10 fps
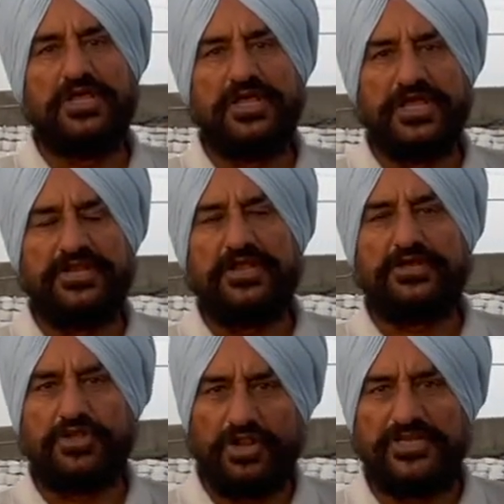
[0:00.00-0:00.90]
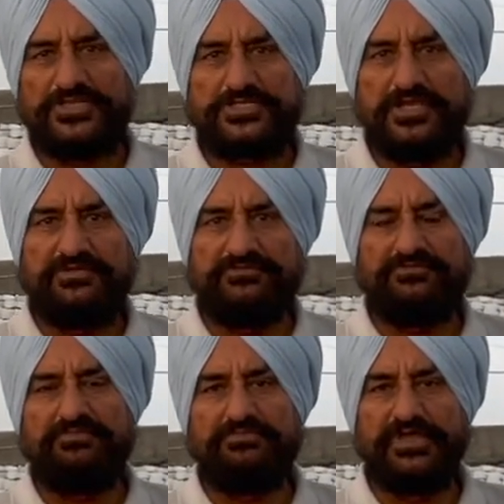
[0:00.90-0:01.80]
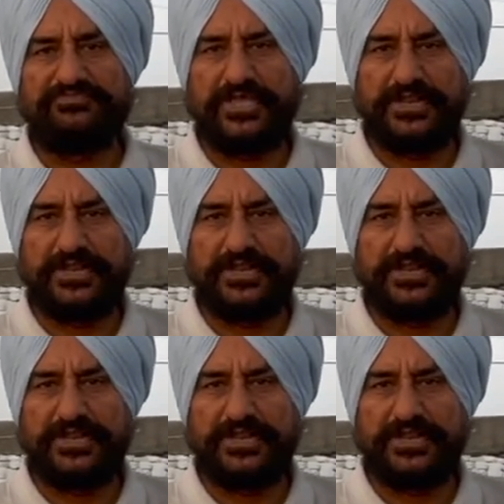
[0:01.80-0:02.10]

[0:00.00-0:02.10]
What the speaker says: in dollars if they are